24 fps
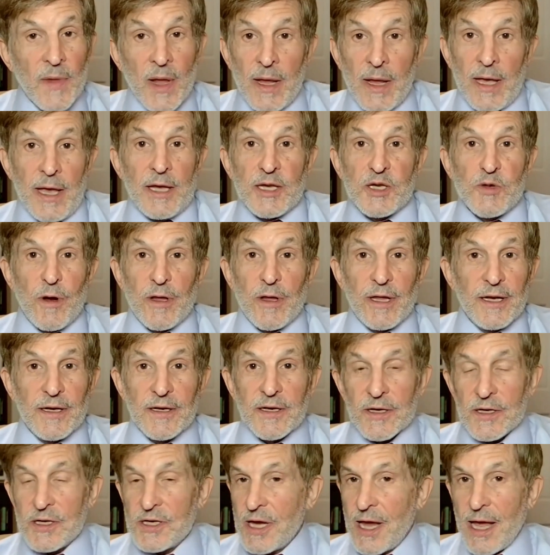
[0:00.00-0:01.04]
He's willing
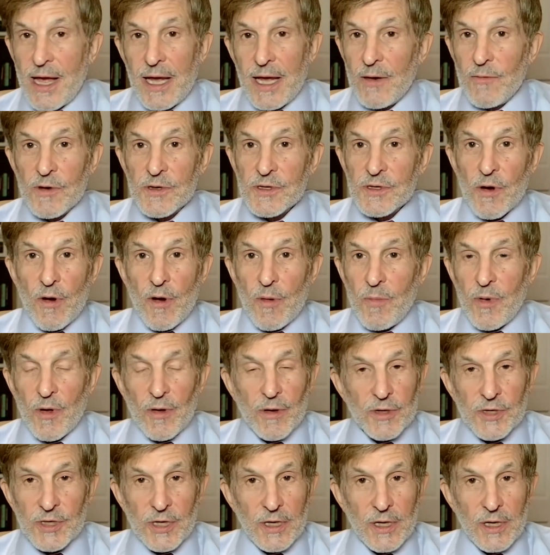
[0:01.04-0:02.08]
to say it was all
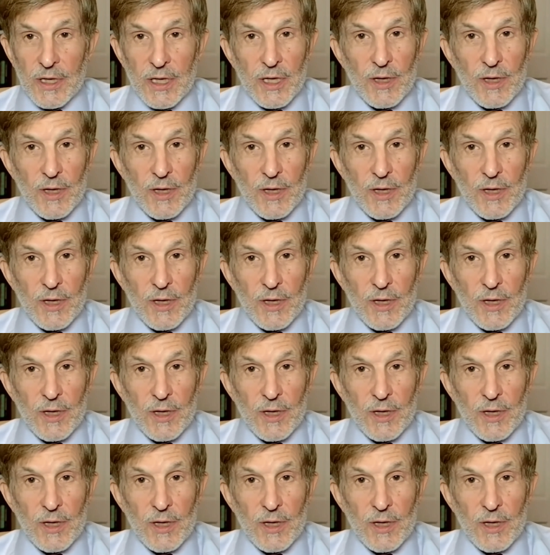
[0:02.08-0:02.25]
bullshit.